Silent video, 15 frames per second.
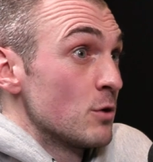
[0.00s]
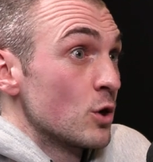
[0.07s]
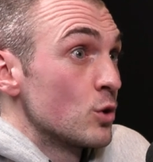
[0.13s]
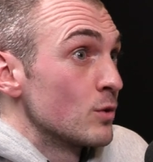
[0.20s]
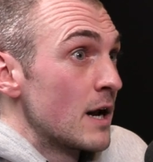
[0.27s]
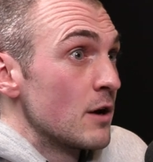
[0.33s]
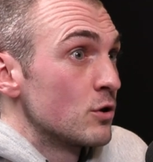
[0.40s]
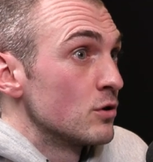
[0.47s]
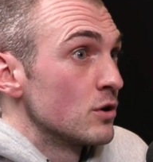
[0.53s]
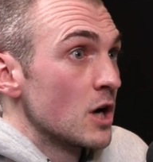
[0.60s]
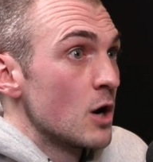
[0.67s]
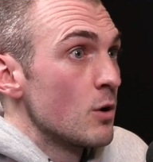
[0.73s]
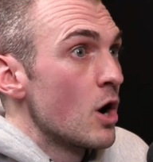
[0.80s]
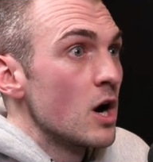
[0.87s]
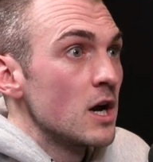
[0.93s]
like all out
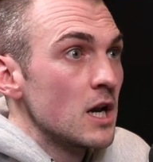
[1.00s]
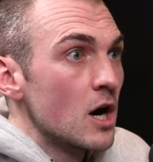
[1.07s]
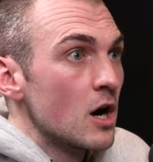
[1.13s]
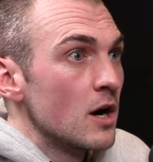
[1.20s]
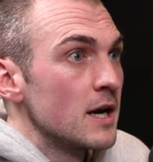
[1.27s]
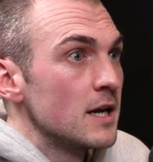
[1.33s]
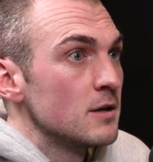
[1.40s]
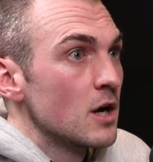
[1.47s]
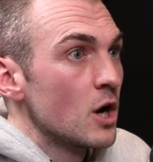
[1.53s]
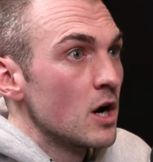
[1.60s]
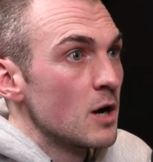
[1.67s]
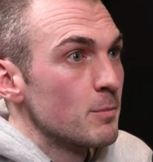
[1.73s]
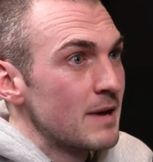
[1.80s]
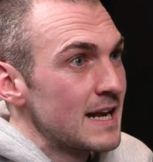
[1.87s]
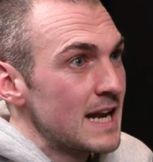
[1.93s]
gung-ho, high line,
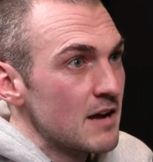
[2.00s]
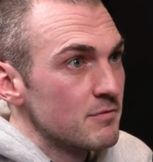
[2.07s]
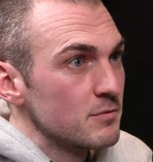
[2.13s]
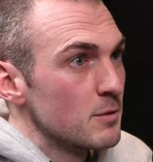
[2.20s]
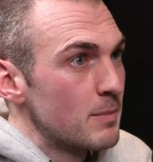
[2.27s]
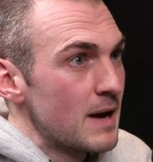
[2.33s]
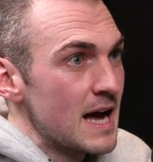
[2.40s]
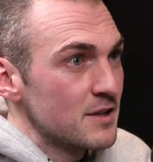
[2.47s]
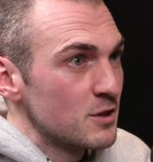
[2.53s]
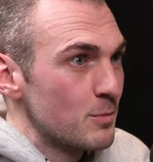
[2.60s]
playing out from the back.